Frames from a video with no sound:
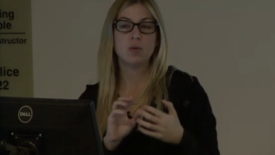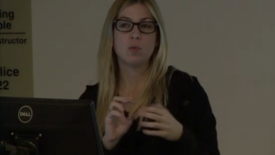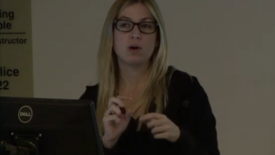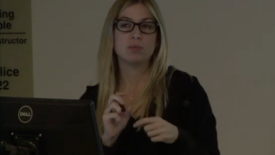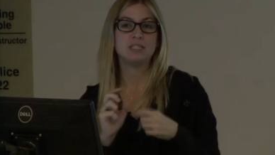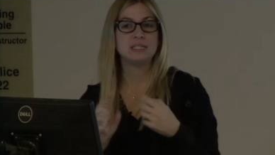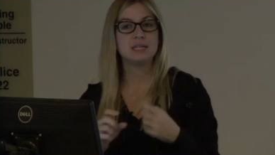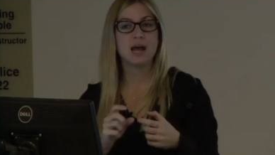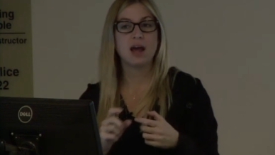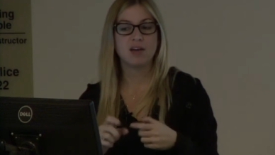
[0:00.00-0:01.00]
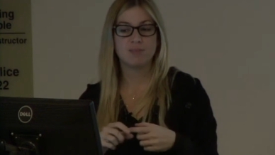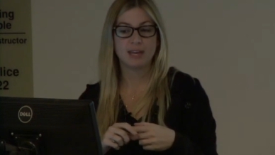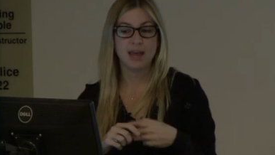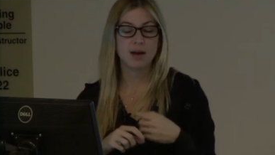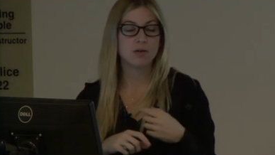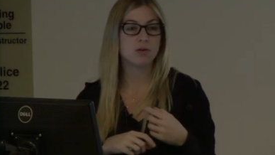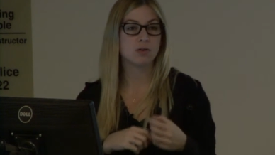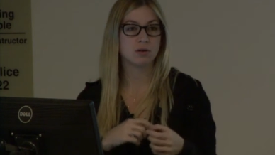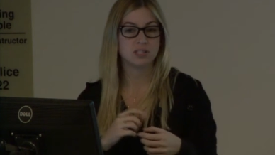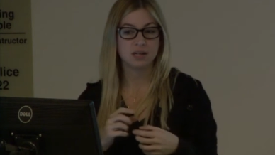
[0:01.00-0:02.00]
where we didn't have mechanical
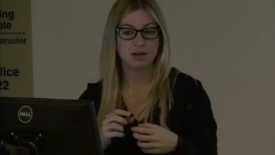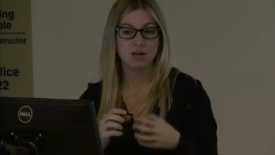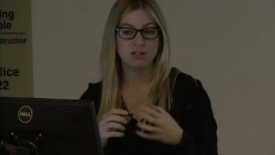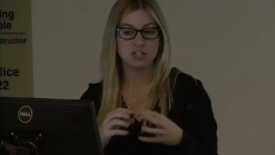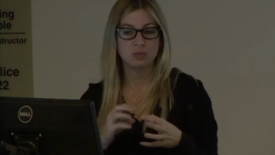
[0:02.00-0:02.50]
or technology,